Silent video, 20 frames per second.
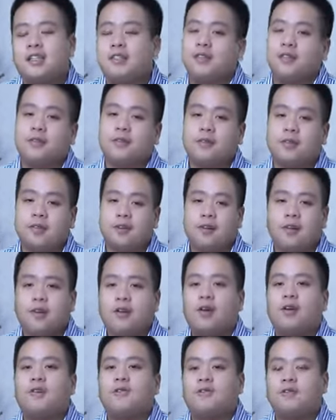you know, there are a
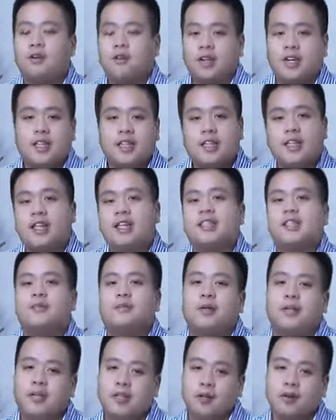lot of great things,
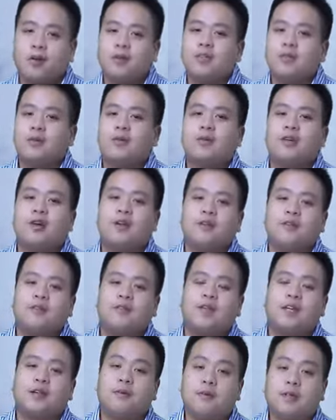but there are also a lot of
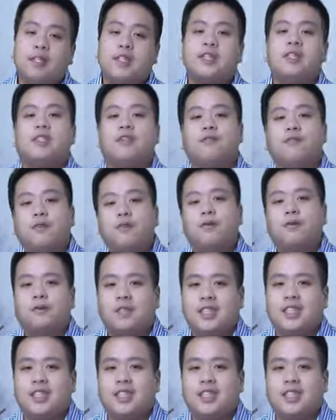like really difficult,